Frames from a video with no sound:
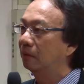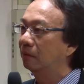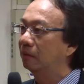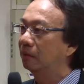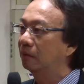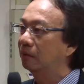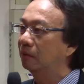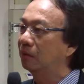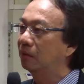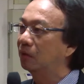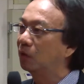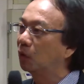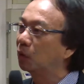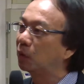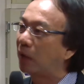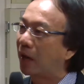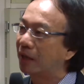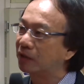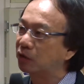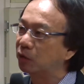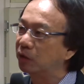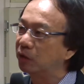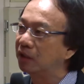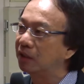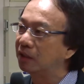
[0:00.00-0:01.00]
you don't
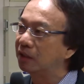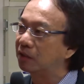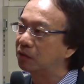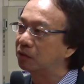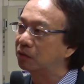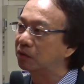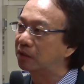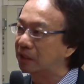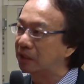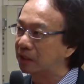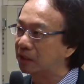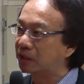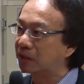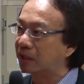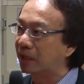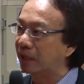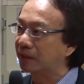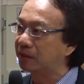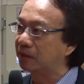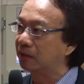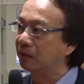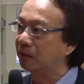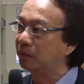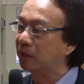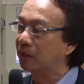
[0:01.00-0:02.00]
actually need to teach
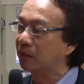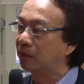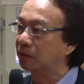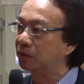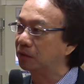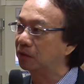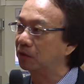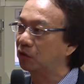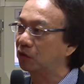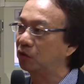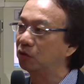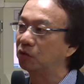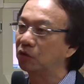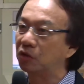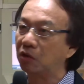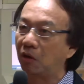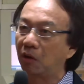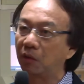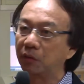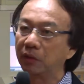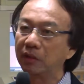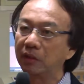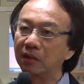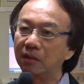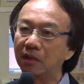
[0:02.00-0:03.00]
guessing because the students
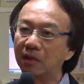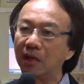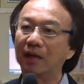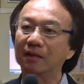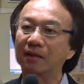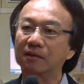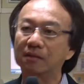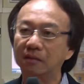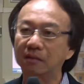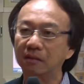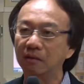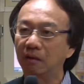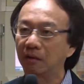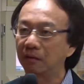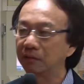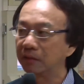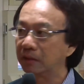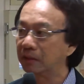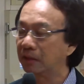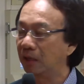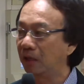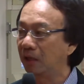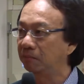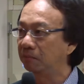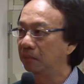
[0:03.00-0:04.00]
already guess all the
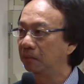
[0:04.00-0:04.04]
time.